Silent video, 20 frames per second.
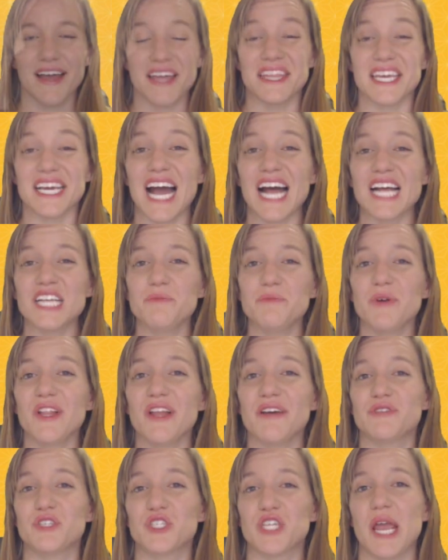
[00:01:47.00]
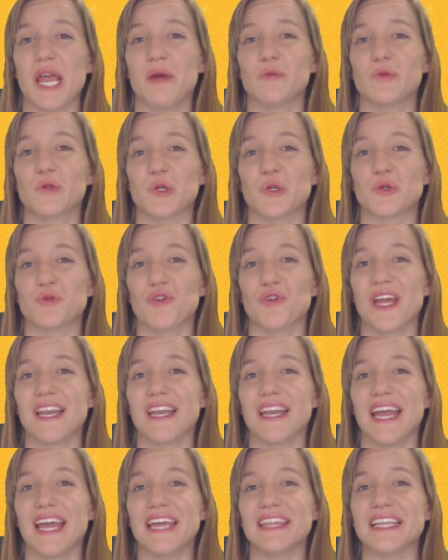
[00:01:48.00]
The Gospel of James was
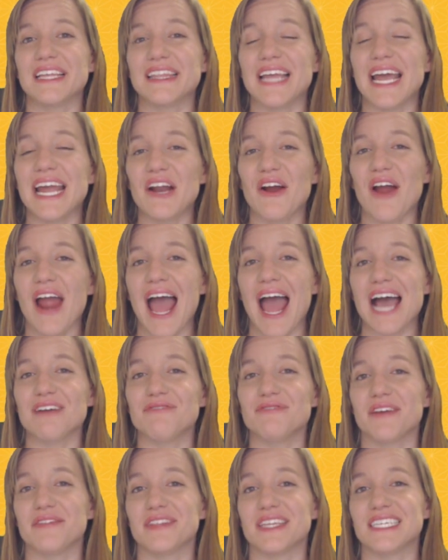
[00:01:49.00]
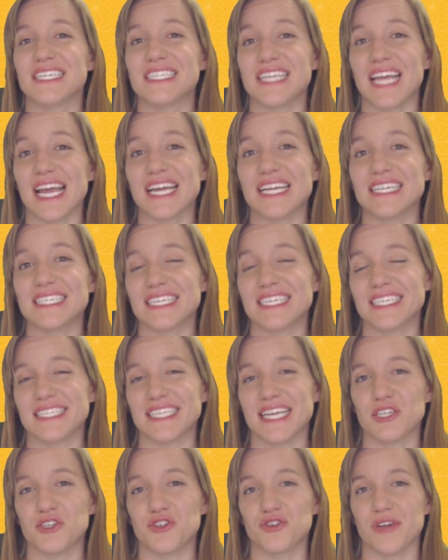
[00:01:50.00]
written in the later half of the second
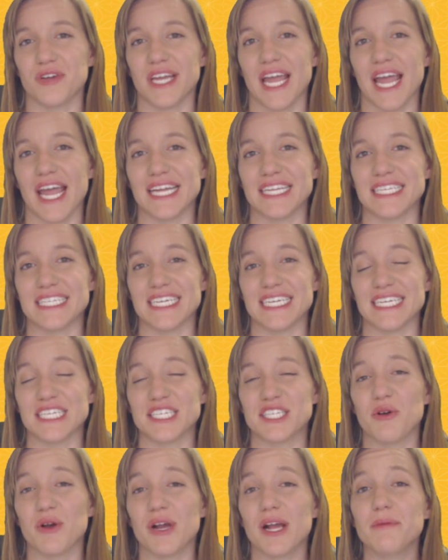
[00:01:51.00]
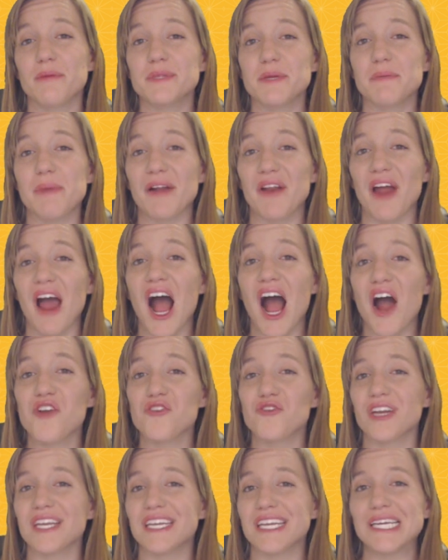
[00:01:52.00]
century AD, so it comes about a
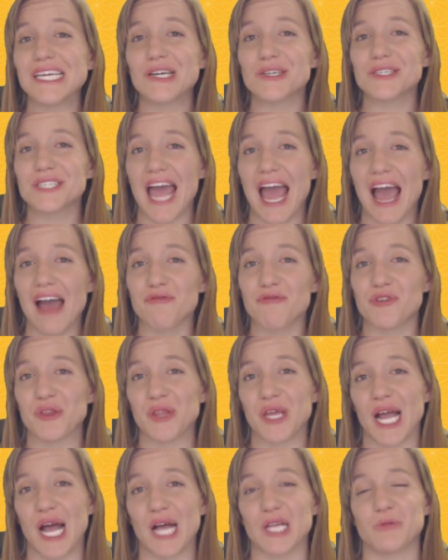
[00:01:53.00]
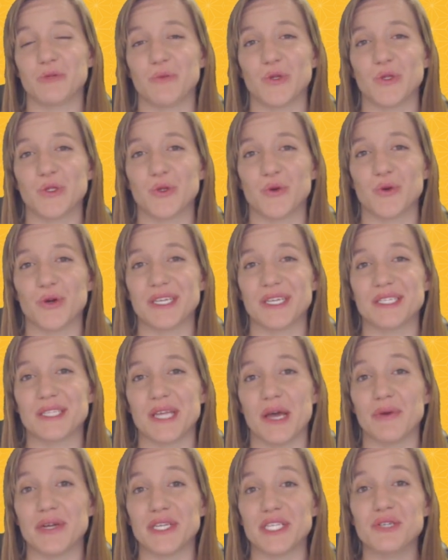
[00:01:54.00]
100 years after the Gospel stories
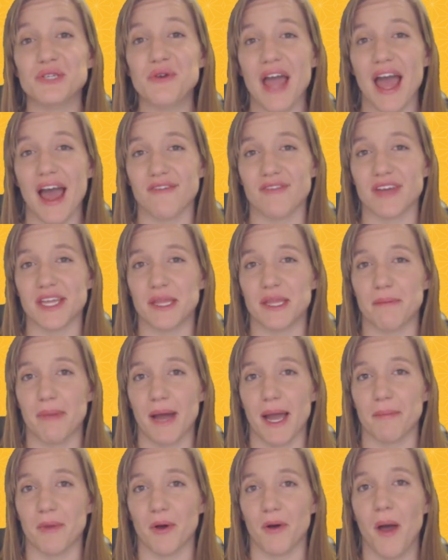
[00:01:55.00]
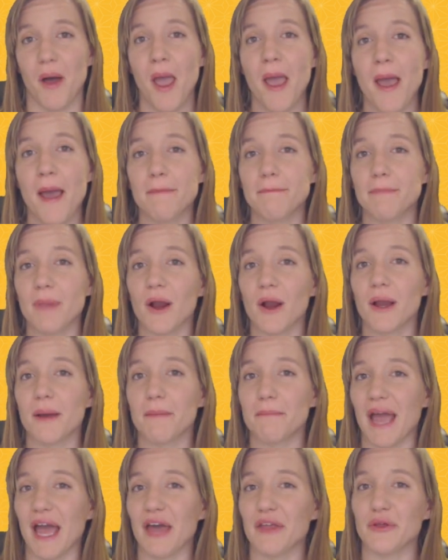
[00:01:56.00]
that we do have in the Bible
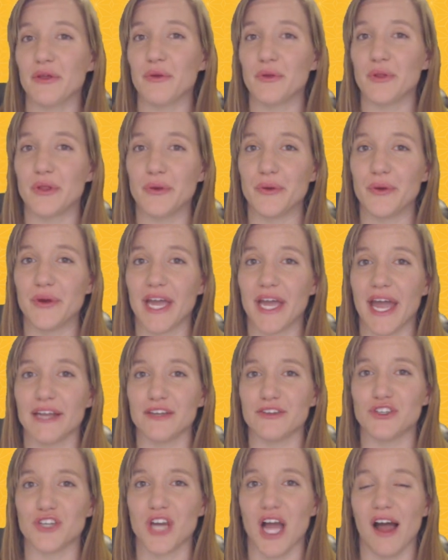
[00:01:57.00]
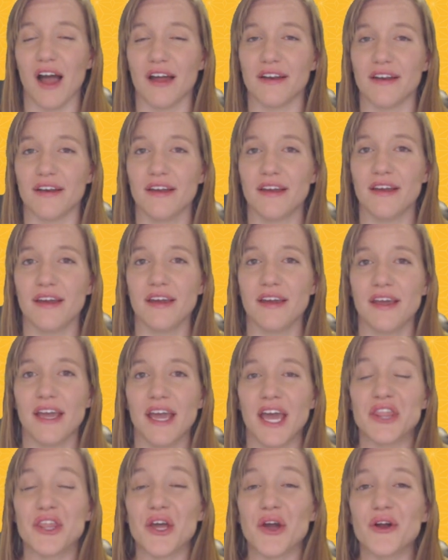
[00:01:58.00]
Mark, Matthew, Luke, and John.
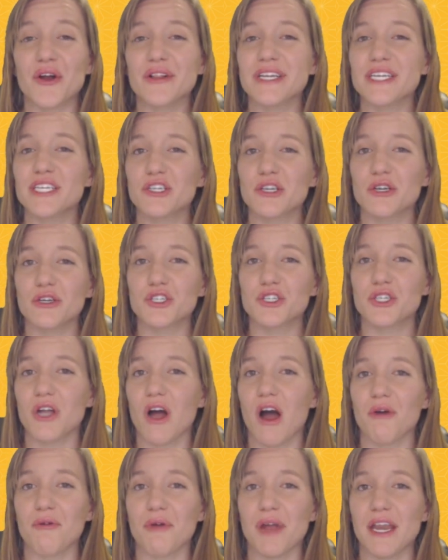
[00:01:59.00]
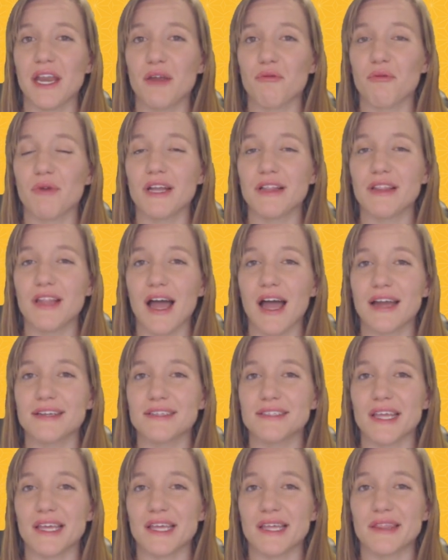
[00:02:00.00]
The early church already
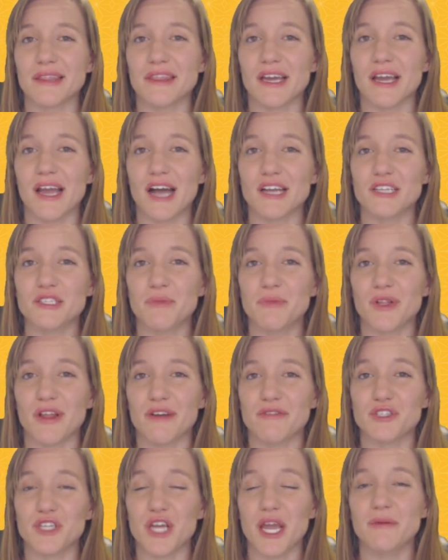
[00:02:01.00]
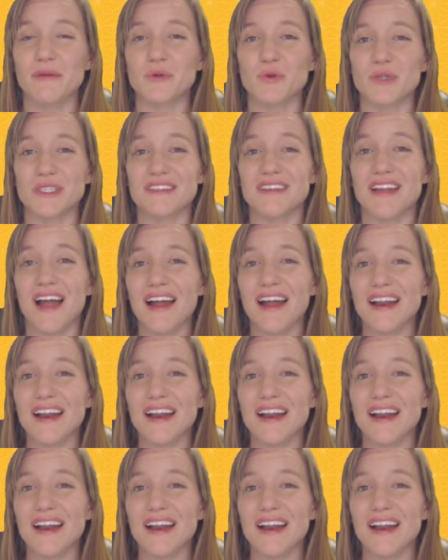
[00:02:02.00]
realized that the Gospel of James was not